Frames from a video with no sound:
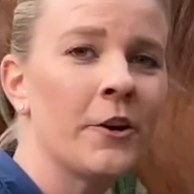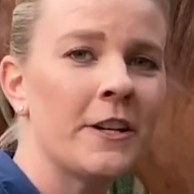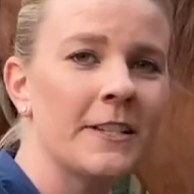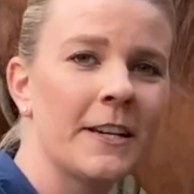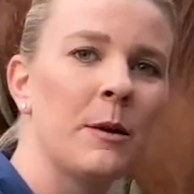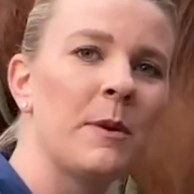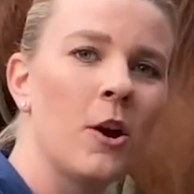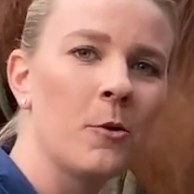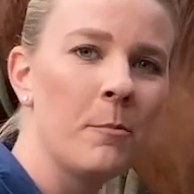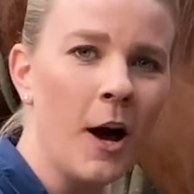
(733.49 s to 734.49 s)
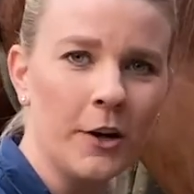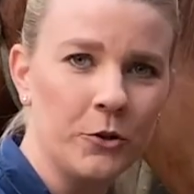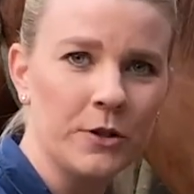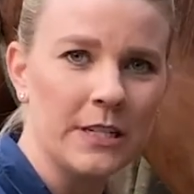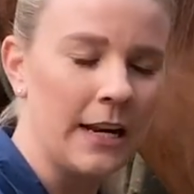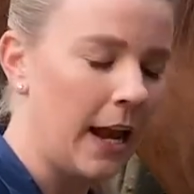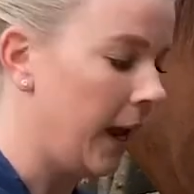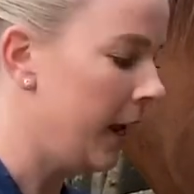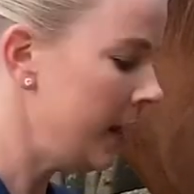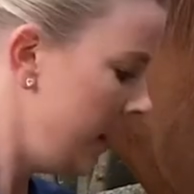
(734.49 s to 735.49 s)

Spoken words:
He's going to be our model today.